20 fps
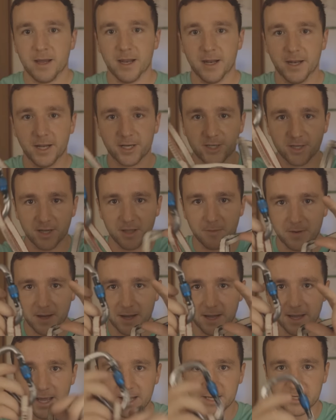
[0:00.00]
In addition to the
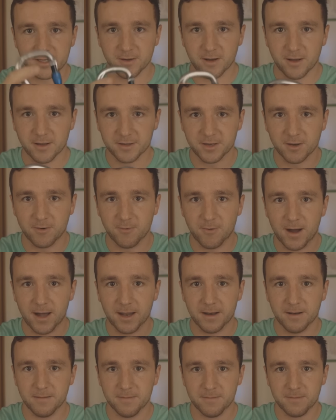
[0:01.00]
PAS, you also
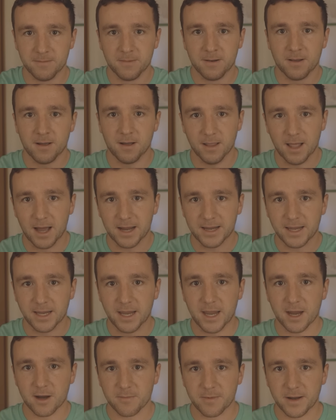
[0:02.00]
want a
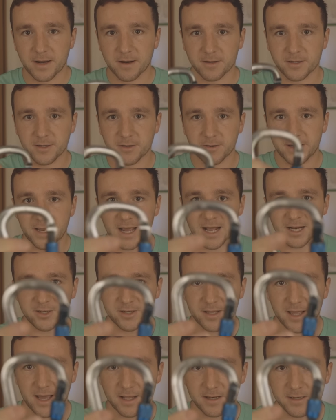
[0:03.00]
locking carabiner to
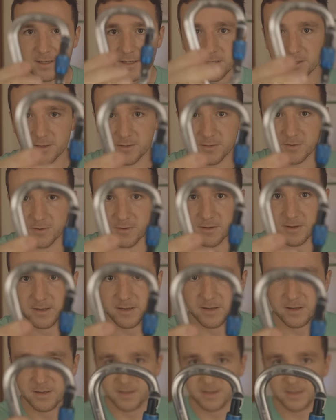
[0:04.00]
attach that to
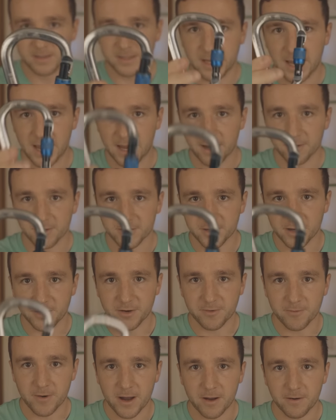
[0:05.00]
the anchors
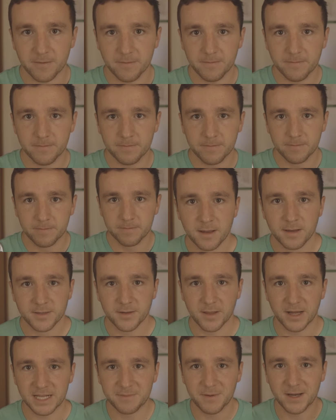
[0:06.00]
on your route.
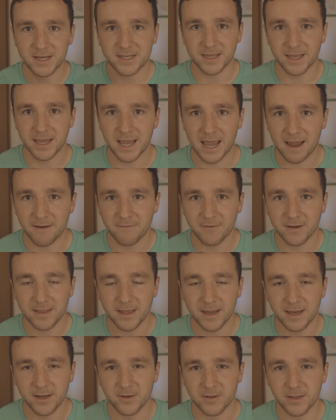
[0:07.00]
So that's basically
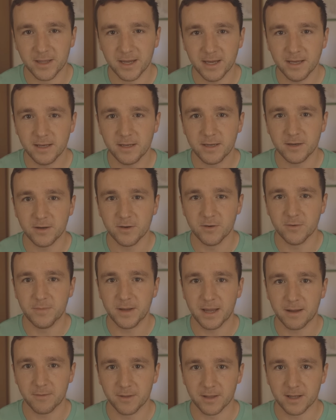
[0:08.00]
everything you'll need to
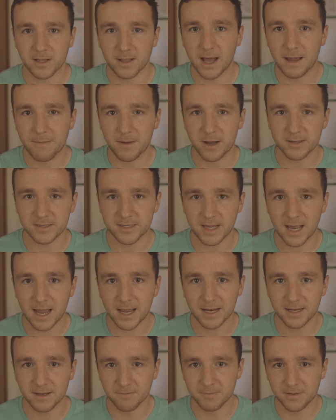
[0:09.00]
be able to climb
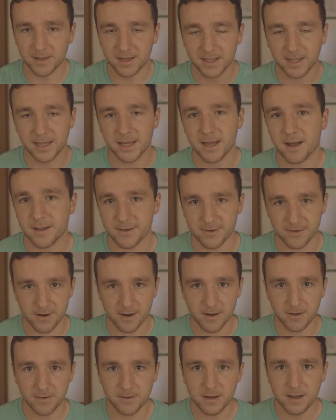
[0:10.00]
outside completely on
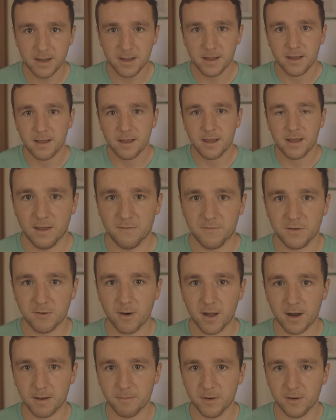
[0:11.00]
your own. If
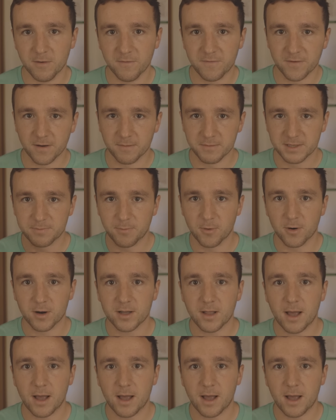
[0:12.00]
you want to move from sport